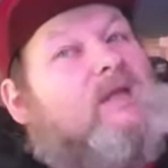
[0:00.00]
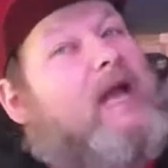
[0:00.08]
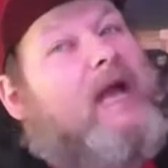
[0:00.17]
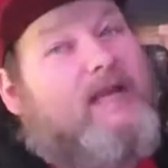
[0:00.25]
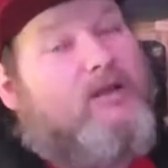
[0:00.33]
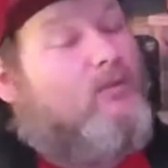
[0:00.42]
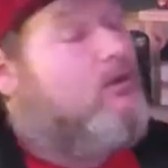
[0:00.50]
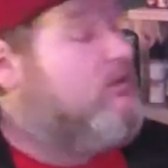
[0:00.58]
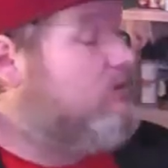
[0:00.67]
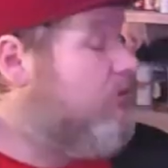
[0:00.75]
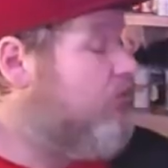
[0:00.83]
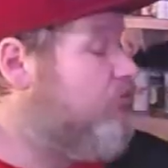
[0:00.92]
$80
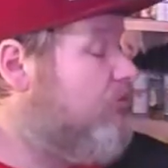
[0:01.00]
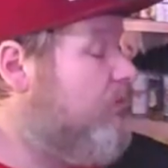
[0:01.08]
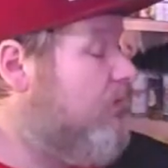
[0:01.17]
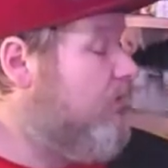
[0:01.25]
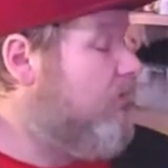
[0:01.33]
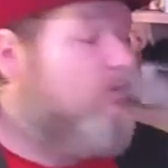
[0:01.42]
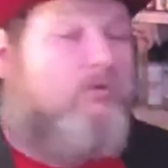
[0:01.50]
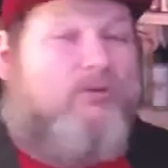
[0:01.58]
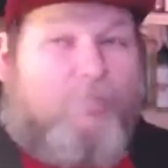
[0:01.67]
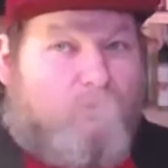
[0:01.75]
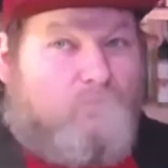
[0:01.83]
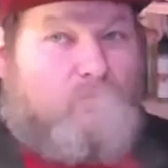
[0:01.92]
watts on the dripper,
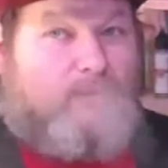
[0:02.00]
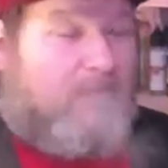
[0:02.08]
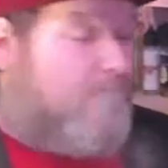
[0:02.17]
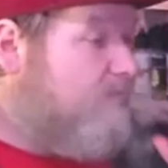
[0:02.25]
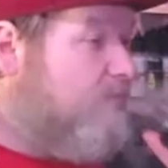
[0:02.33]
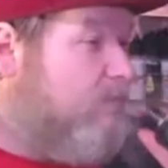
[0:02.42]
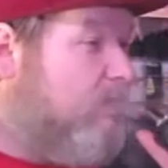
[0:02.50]
not too bad if I'm